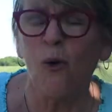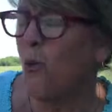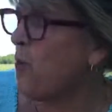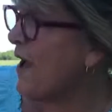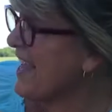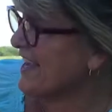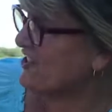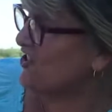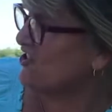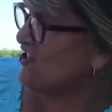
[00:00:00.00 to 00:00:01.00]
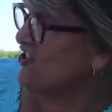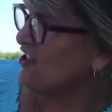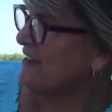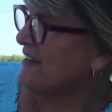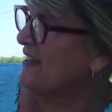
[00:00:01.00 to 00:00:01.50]
wish.
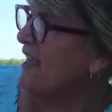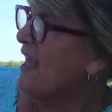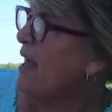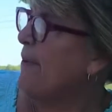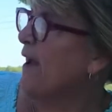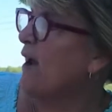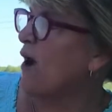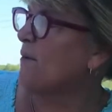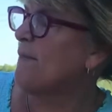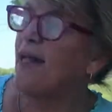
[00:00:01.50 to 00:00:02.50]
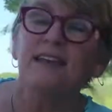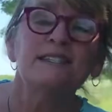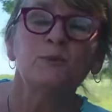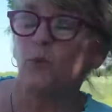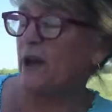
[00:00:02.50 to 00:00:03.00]
But
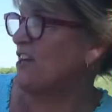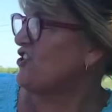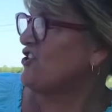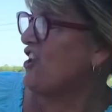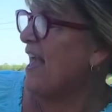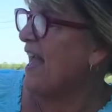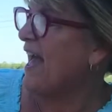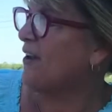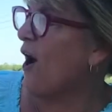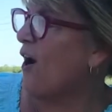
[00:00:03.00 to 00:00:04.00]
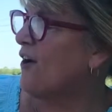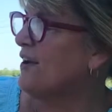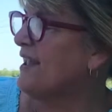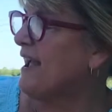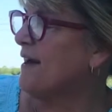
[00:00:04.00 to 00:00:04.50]
Carmela's wish had
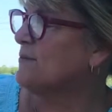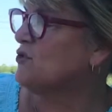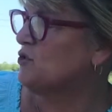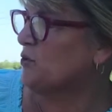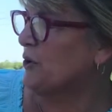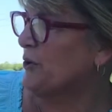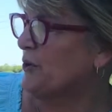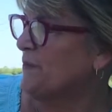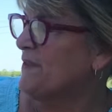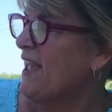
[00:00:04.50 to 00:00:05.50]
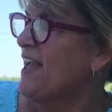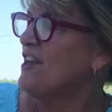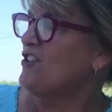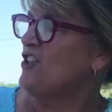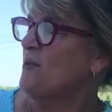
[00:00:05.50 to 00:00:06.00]
already come true.
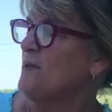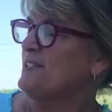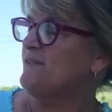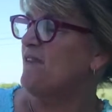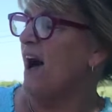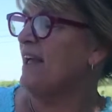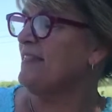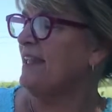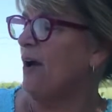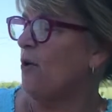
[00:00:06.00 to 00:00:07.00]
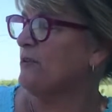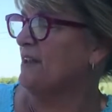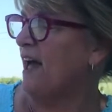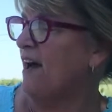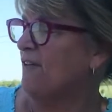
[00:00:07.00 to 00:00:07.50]
She was finally old
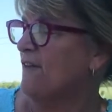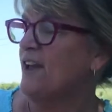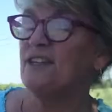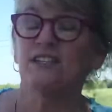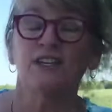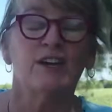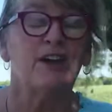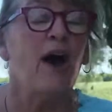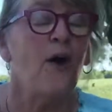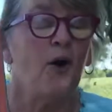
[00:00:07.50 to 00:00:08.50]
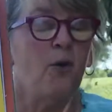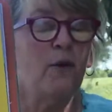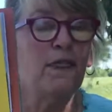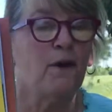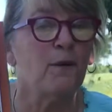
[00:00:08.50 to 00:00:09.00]
enough to go
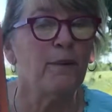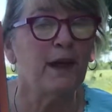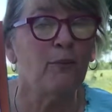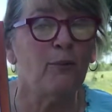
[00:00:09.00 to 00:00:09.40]
with her big